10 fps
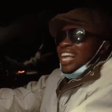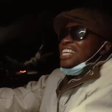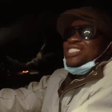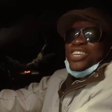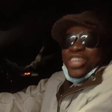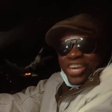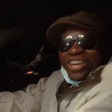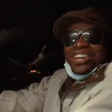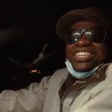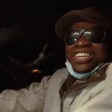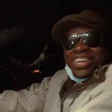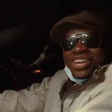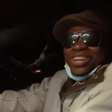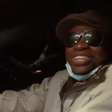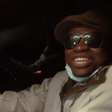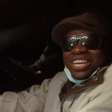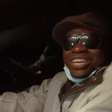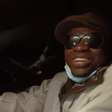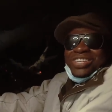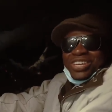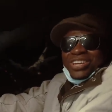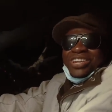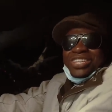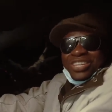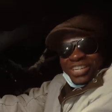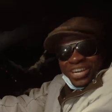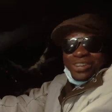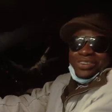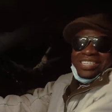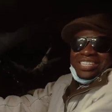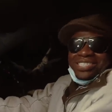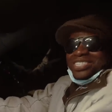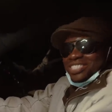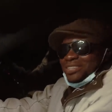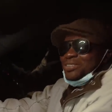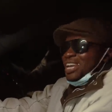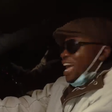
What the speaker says: It's good, good, good, good, good to see you